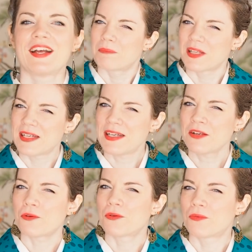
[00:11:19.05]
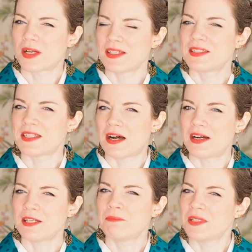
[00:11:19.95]
Bleeding or running
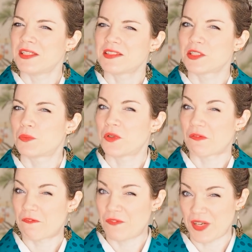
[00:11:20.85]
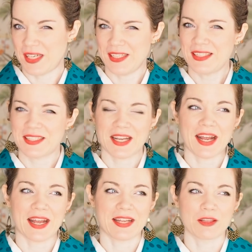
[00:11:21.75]
dye means it will fade,
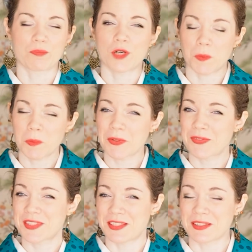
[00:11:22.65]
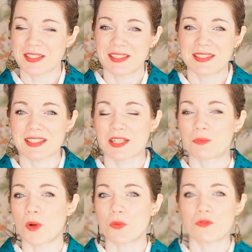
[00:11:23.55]
and the problem with silk is it
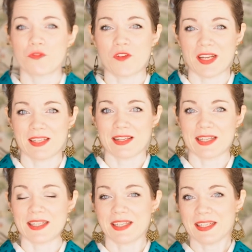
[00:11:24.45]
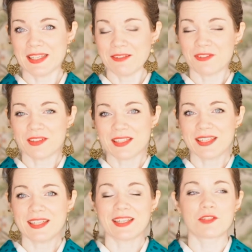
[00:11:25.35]
won't fade like
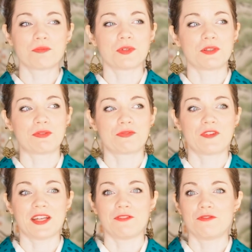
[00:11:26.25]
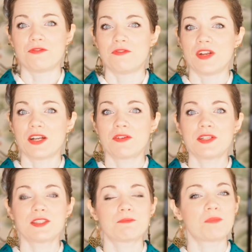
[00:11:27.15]
evenly, it will fade
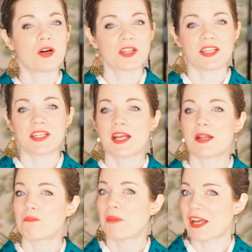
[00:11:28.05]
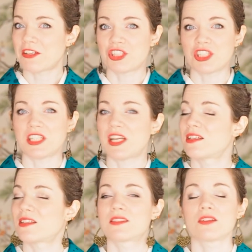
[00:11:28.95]
very spotted and patchy, and
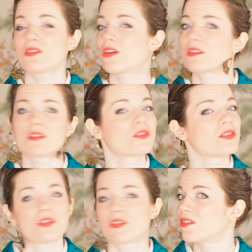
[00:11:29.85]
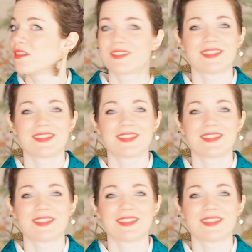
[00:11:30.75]
it's not gonna look good